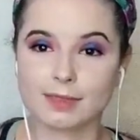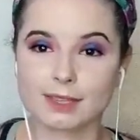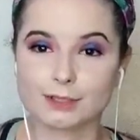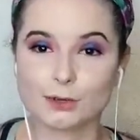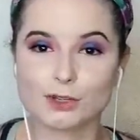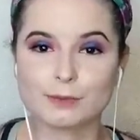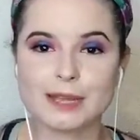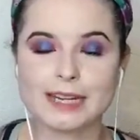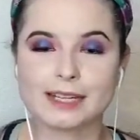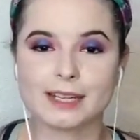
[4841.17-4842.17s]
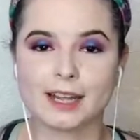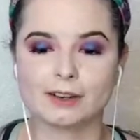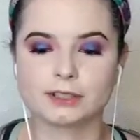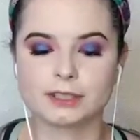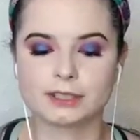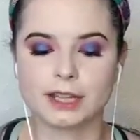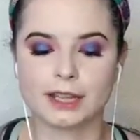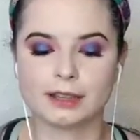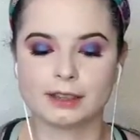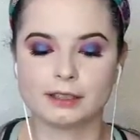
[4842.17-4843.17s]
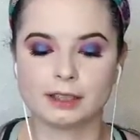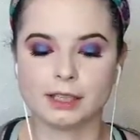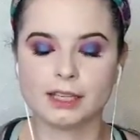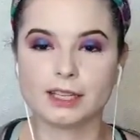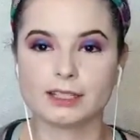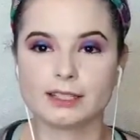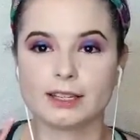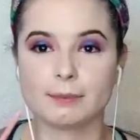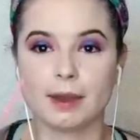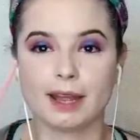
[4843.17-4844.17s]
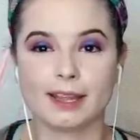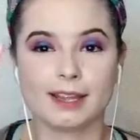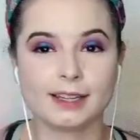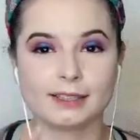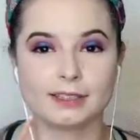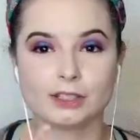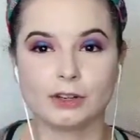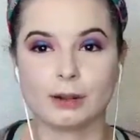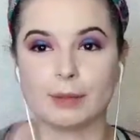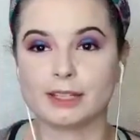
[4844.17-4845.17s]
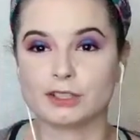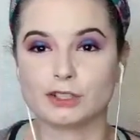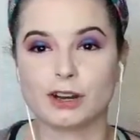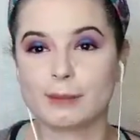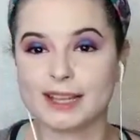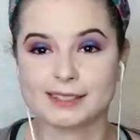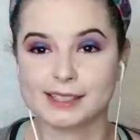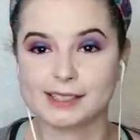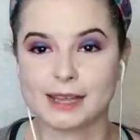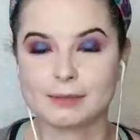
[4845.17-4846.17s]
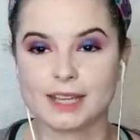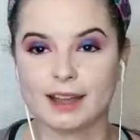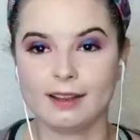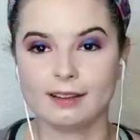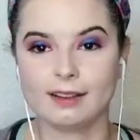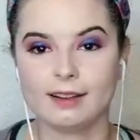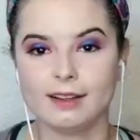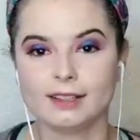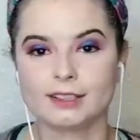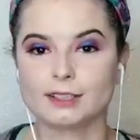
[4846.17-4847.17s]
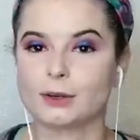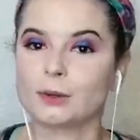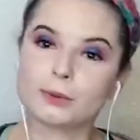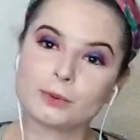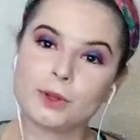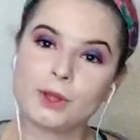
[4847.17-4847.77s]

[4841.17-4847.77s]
social media accounts, and the link is in my Instagram. My Instagram has the same tag, so